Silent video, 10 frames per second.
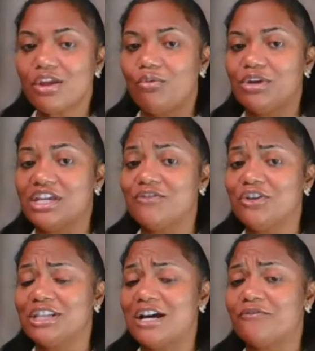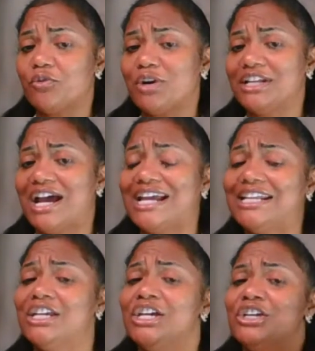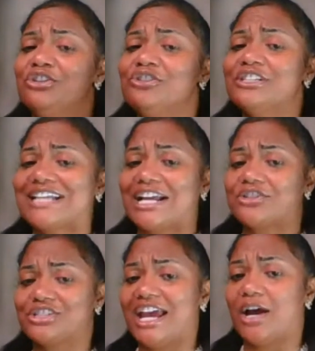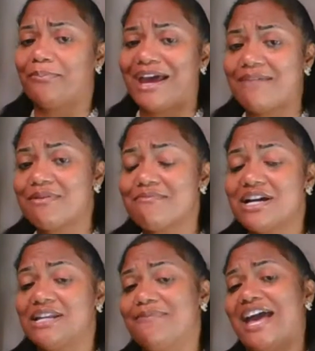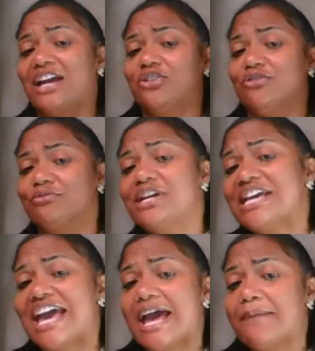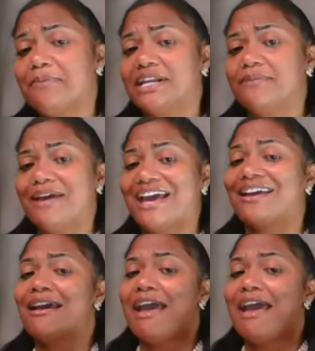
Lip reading: We give you a loan for $190,000. You just got your down payment money back, your rehab money back,